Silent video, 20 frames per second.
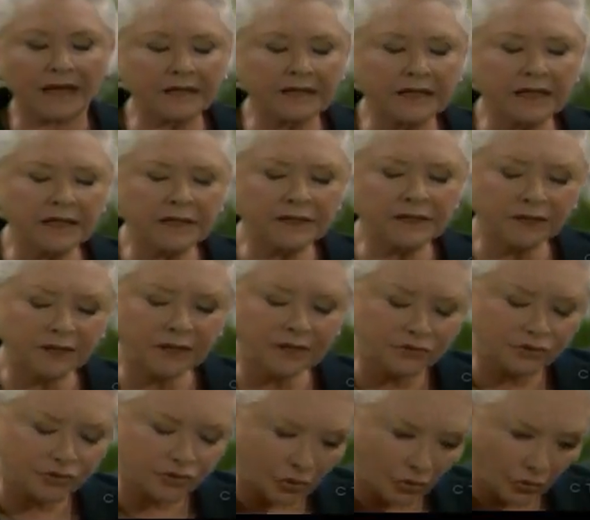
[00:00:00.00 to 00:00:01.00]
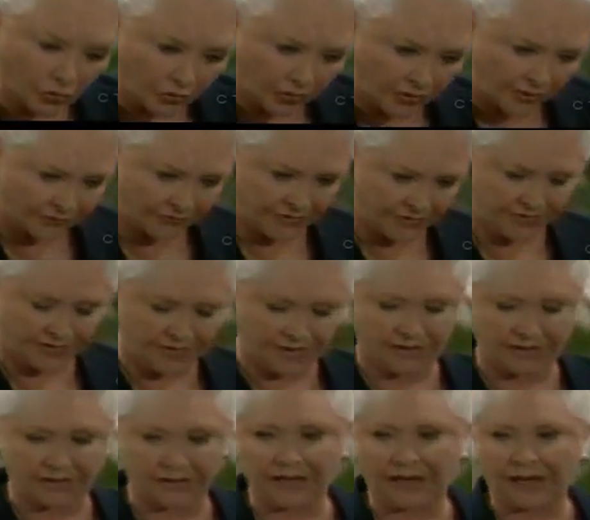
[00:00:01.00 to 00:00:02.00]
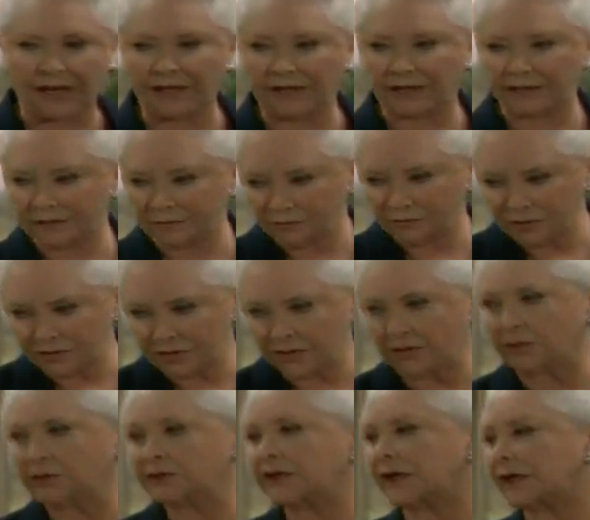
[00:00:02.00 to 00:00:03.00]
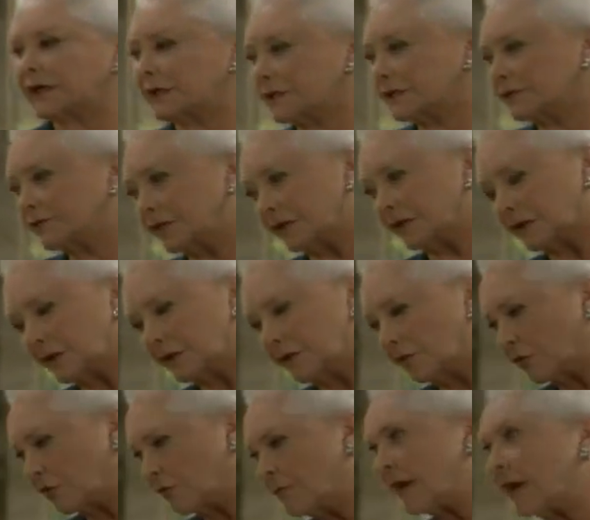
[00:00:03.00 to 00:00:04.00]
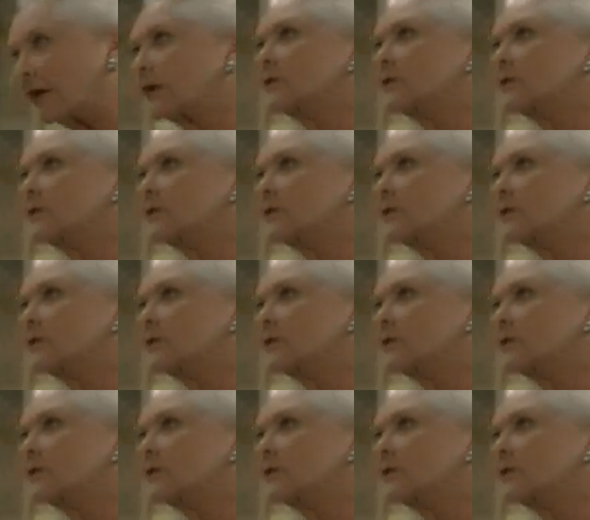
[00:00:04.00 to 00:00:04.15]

I needed to control everything, and, and as a result, I interfered in your